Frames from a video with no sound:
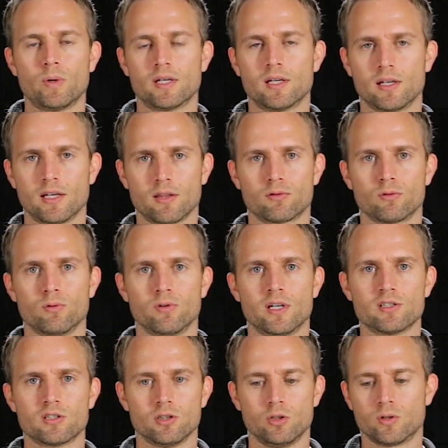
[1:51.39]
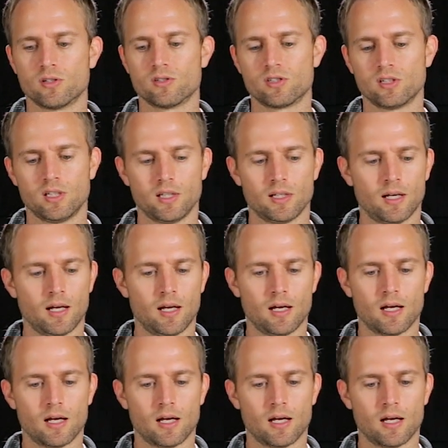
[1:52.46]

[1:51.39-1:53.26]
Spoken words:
we can get through this and you can see